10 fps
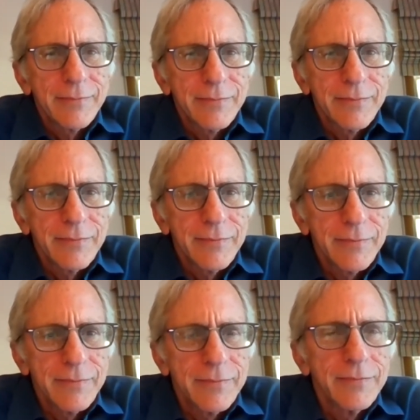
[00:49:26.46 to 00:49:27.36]

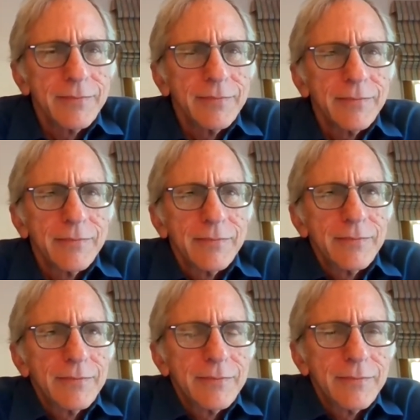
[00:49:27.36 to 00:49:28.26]

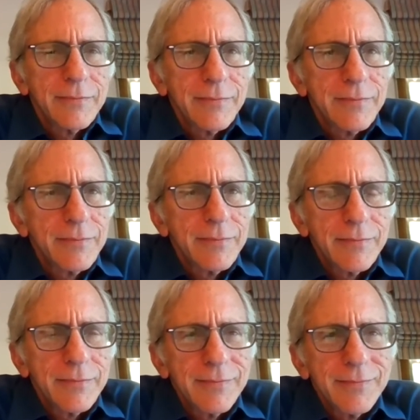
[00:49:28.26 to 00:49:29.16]

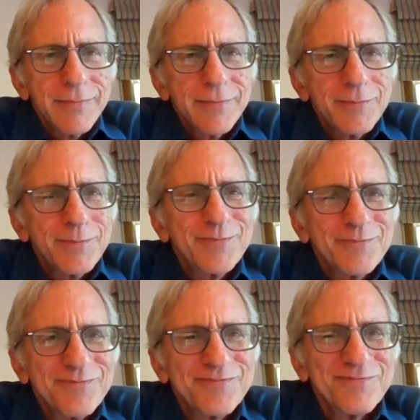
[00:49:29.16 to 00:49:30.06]

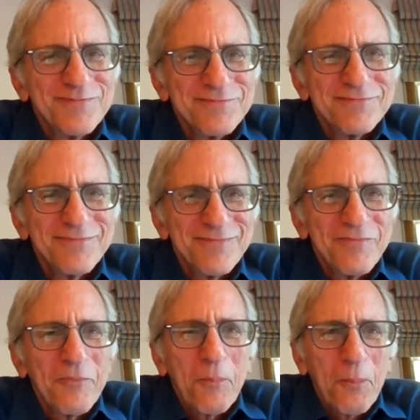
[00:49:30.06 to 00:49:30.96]

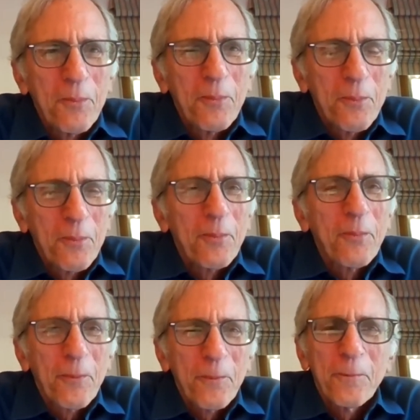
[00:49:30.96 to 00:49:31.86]

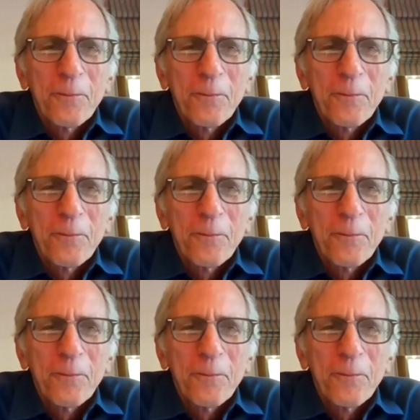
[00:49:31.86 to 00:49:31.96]
(silent)